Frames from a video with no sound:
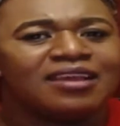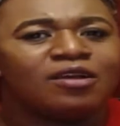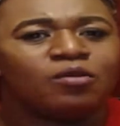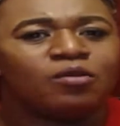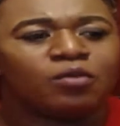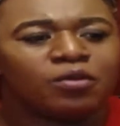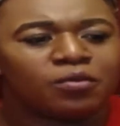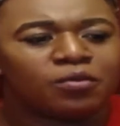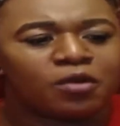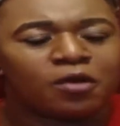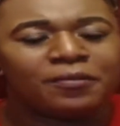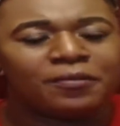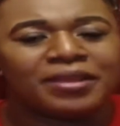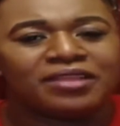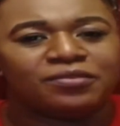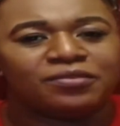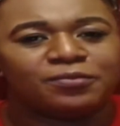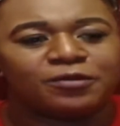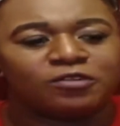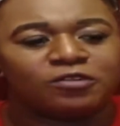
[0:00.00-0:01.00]
with
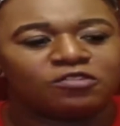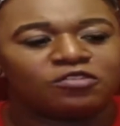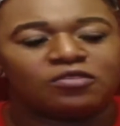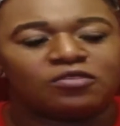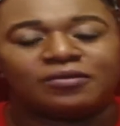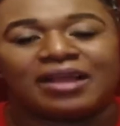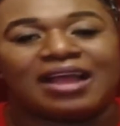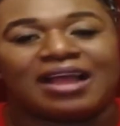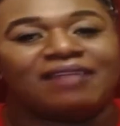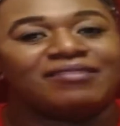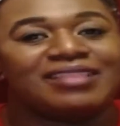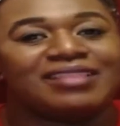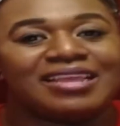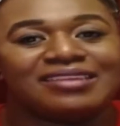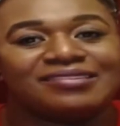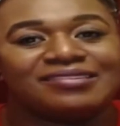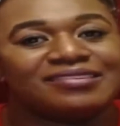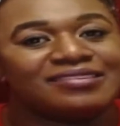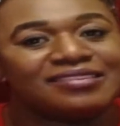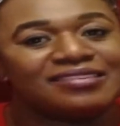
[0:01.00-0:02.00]
Romance Booktube, I would
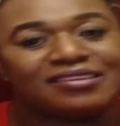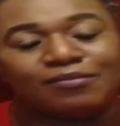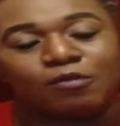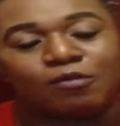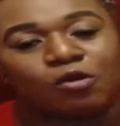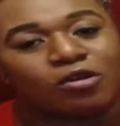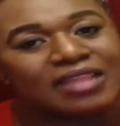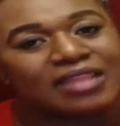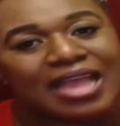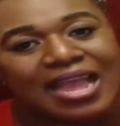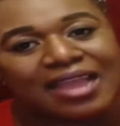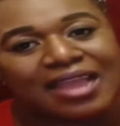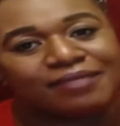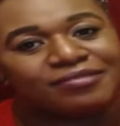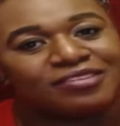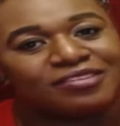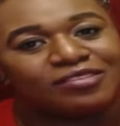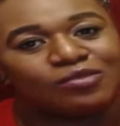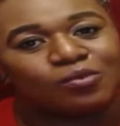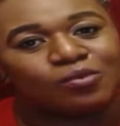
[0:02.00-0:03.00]
like to see more
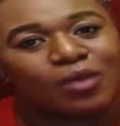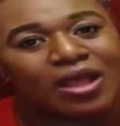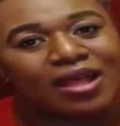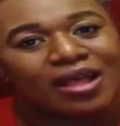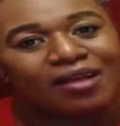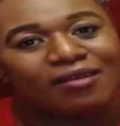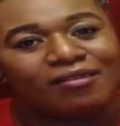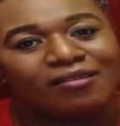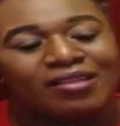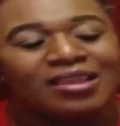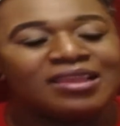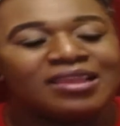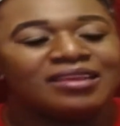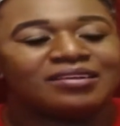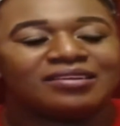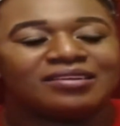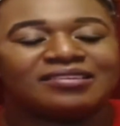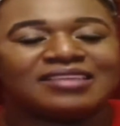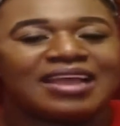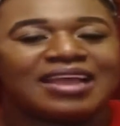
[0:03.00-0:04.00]
lives as well,
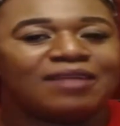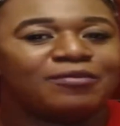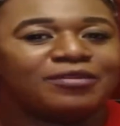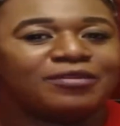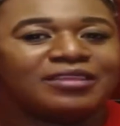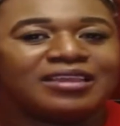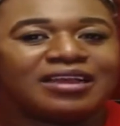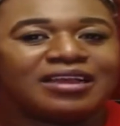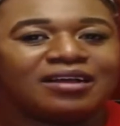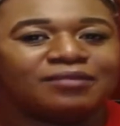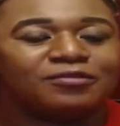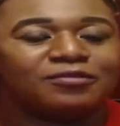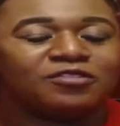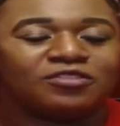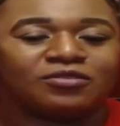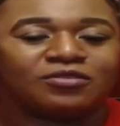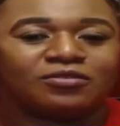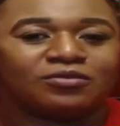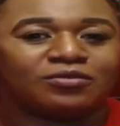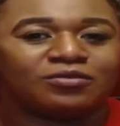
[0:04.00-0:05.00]
because that really helps
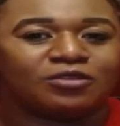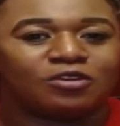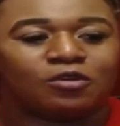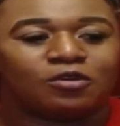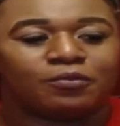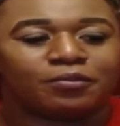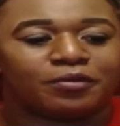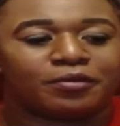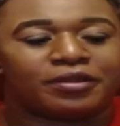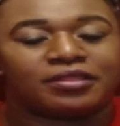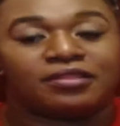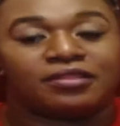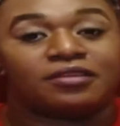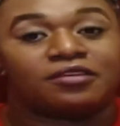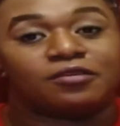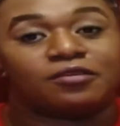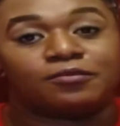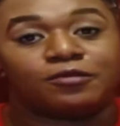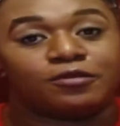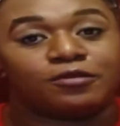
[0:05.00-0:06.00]
to, you know, bring the
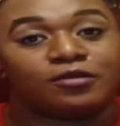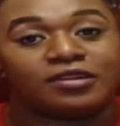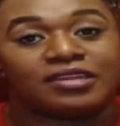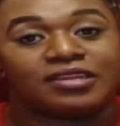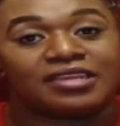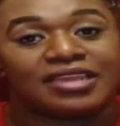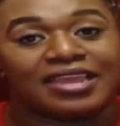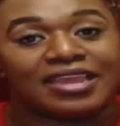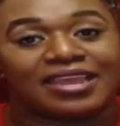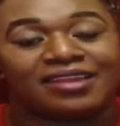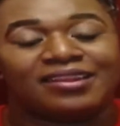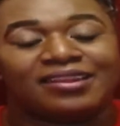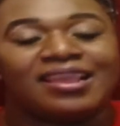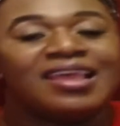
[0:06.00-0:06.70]
community in,